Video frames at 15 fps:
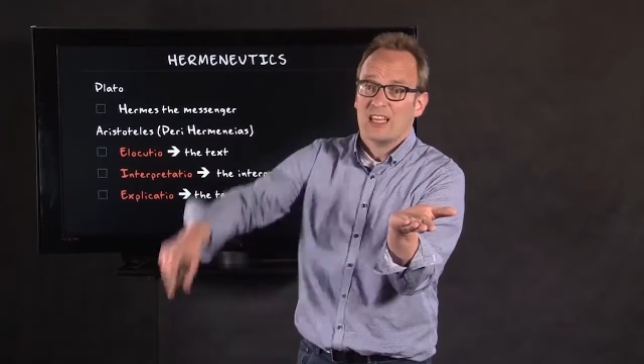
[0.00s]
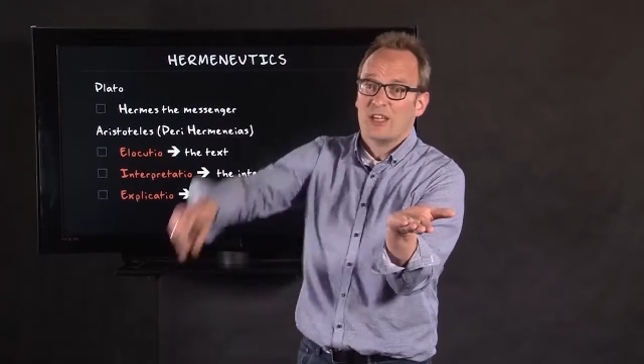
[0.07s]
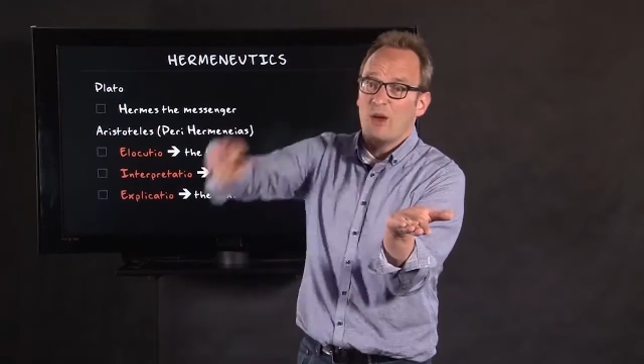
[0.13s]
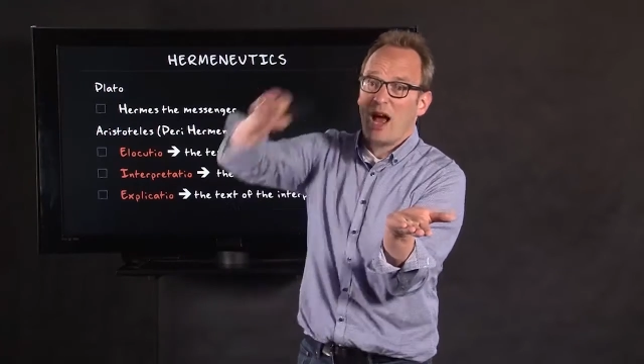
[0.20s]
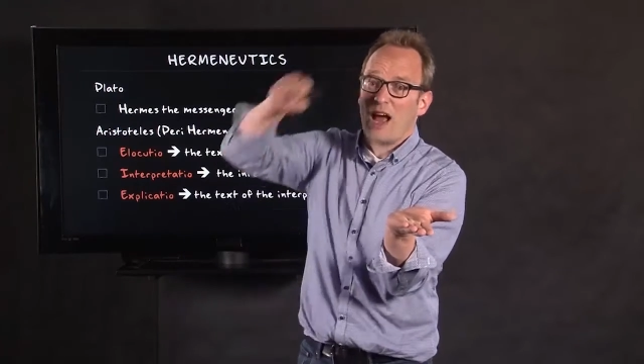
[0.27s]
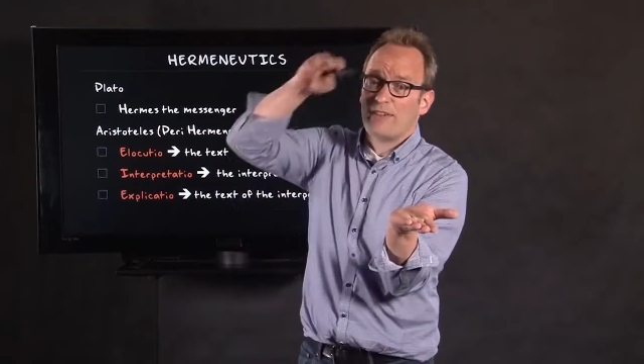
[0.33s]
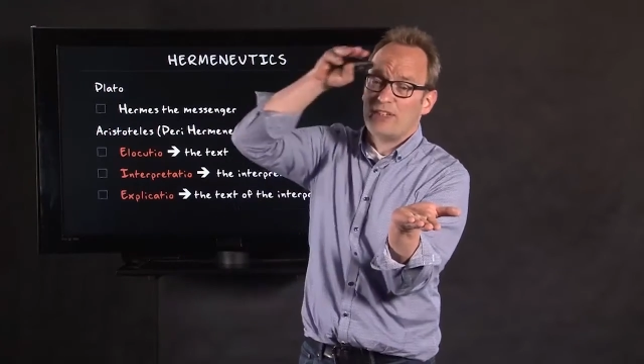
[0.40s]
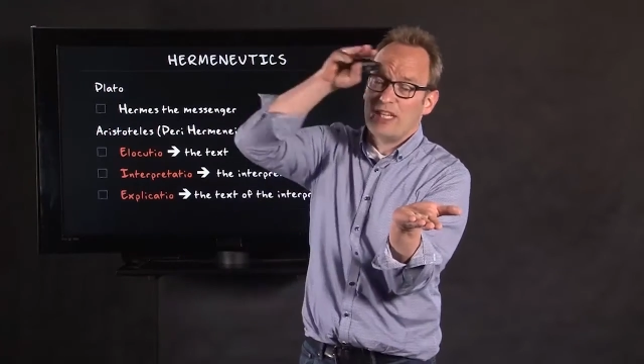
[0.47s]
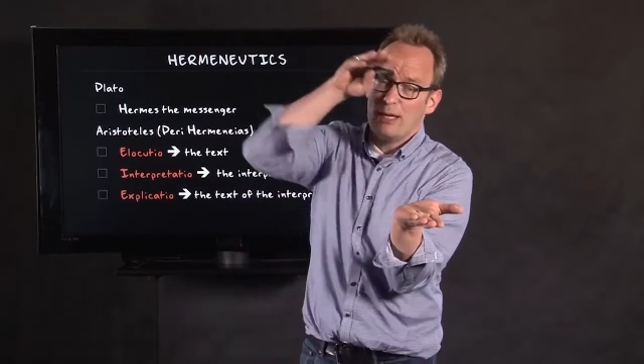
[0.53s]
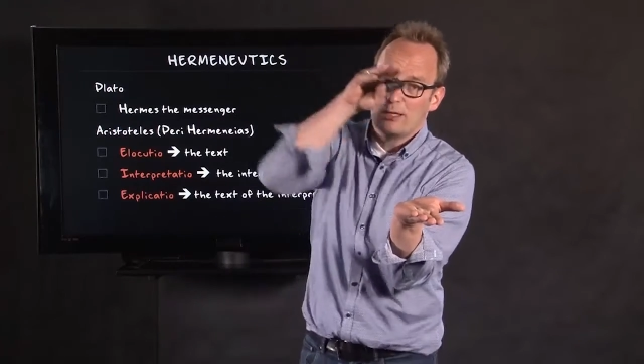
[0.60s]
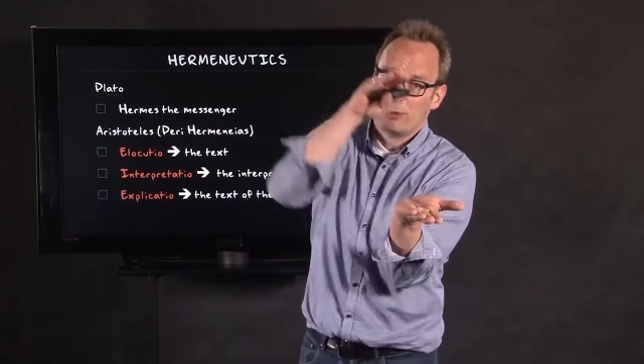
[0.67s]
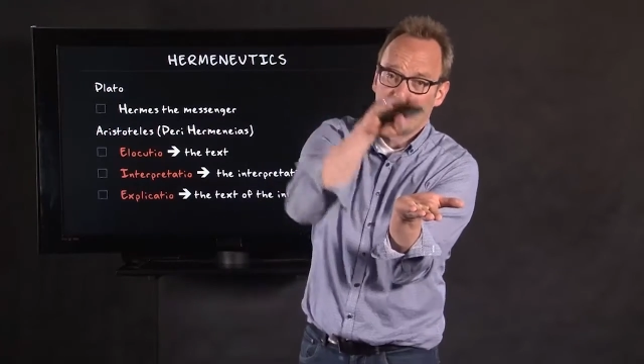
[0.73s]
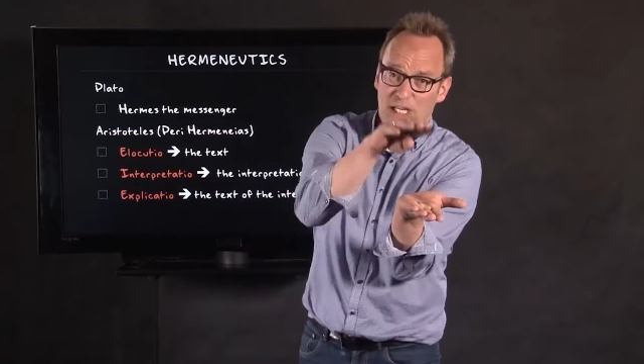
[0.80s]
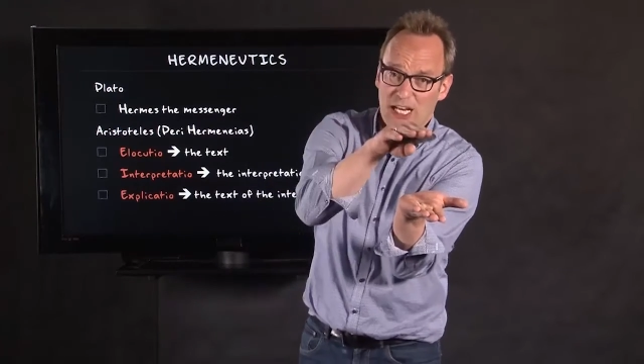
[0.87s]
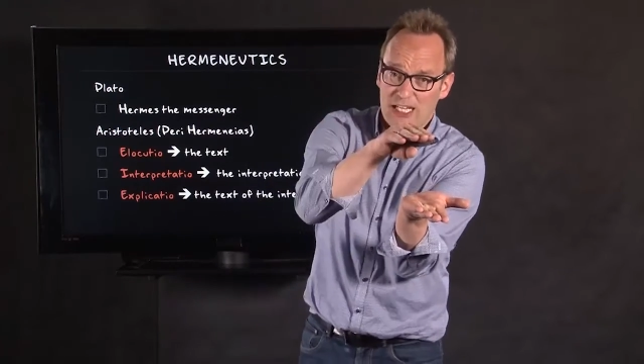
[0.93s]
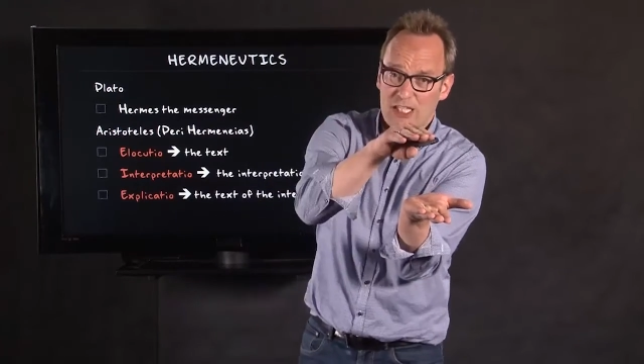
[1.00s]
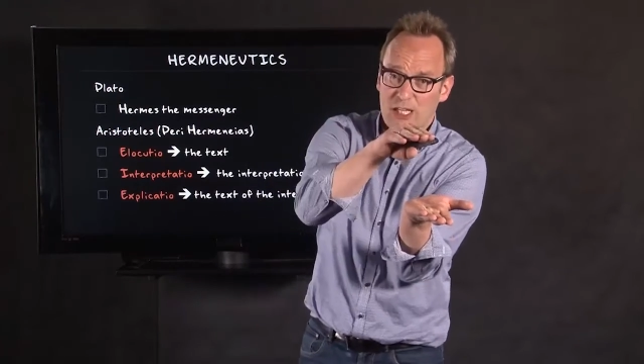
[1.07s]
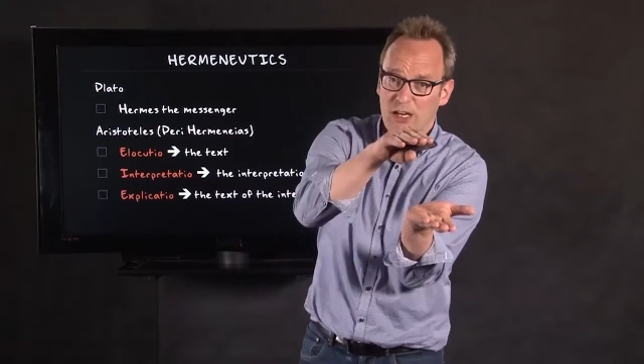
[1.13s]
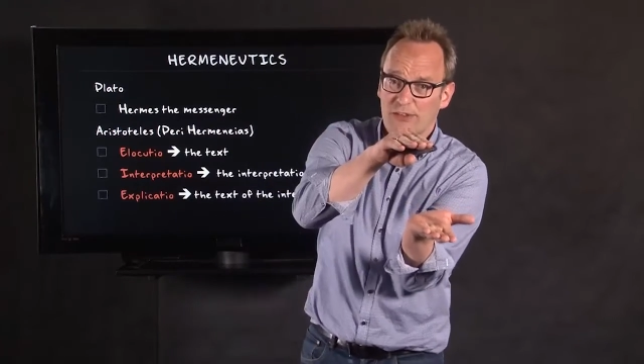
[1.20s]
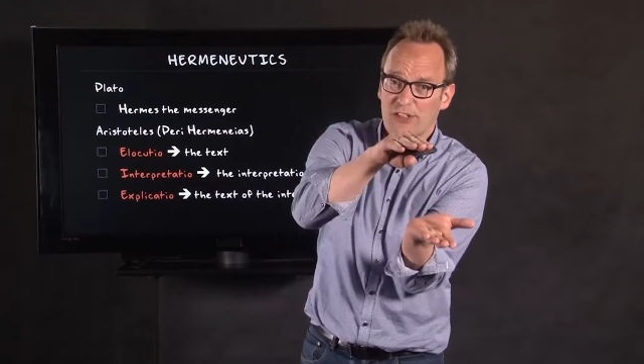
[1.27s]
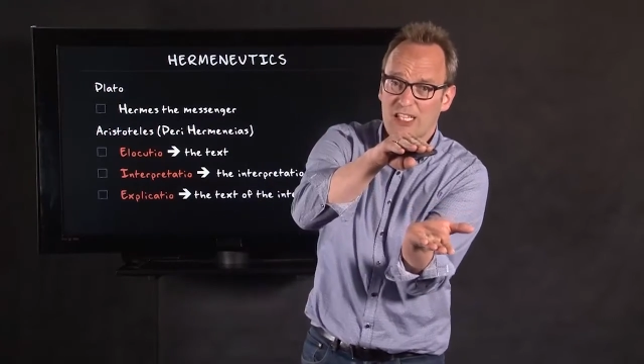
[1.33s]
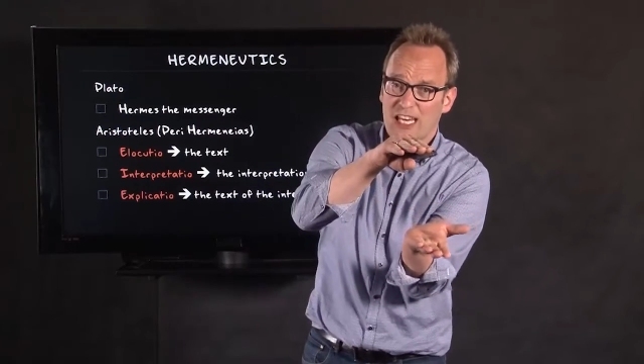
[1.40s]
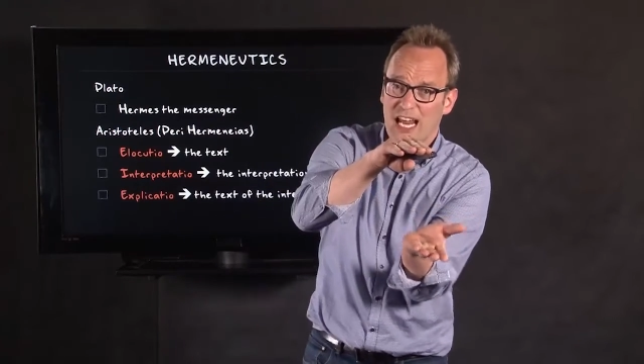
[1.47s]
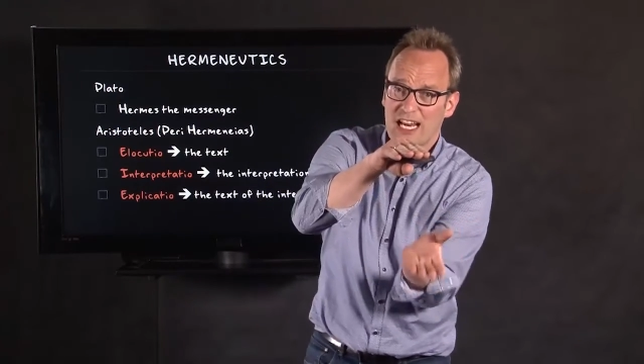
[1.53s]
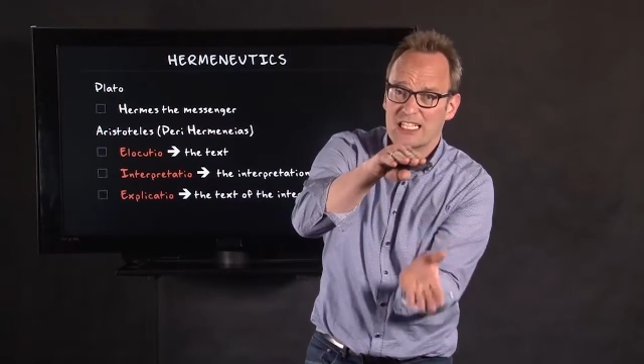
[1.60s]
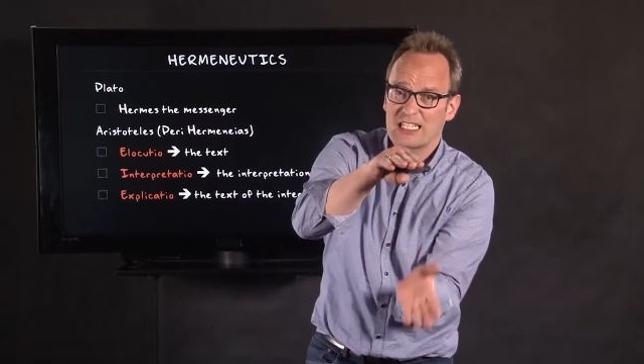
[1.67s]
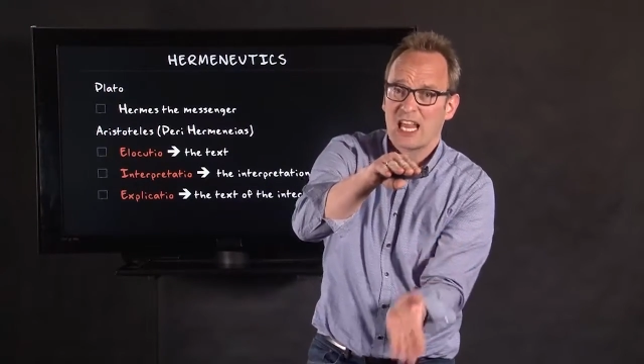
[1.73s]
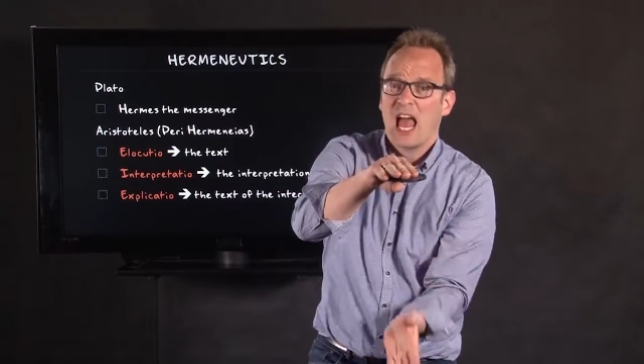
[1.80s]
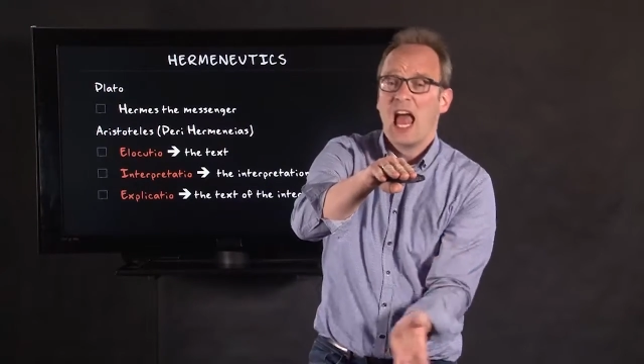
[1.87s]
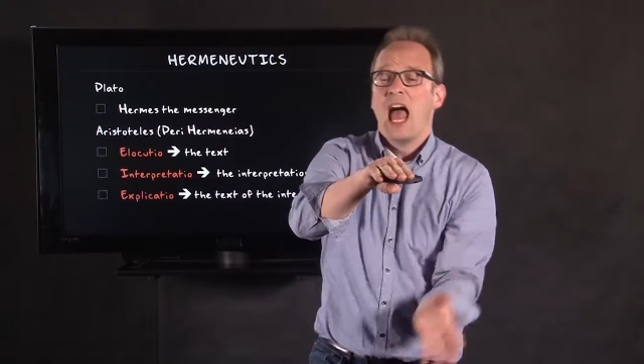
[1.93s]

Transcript: you have the interpretation of the text,